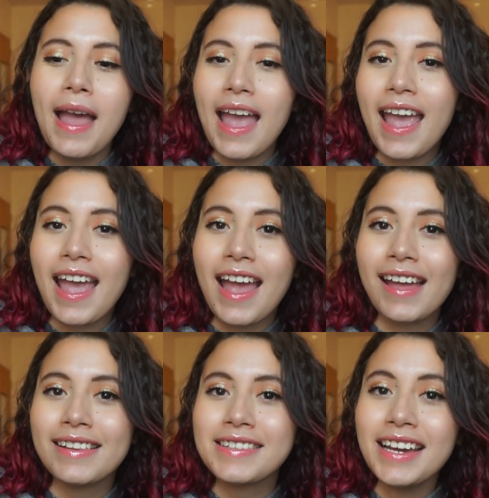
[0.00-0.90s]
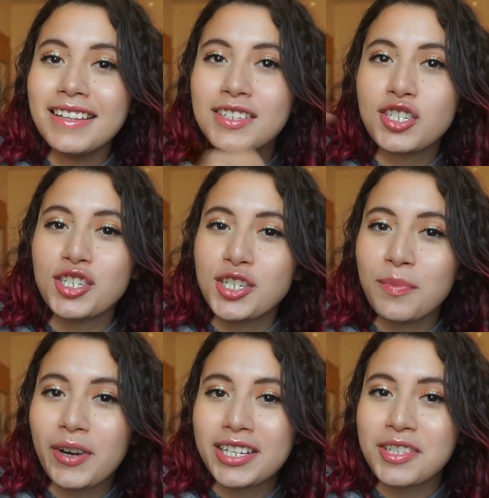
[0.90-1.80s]
And yeah, let's just
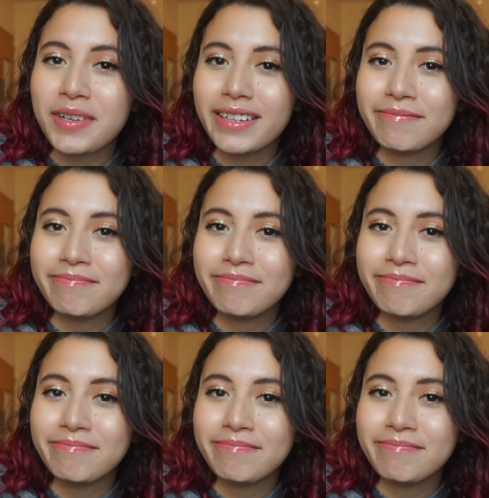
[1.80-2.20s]
jump right into it.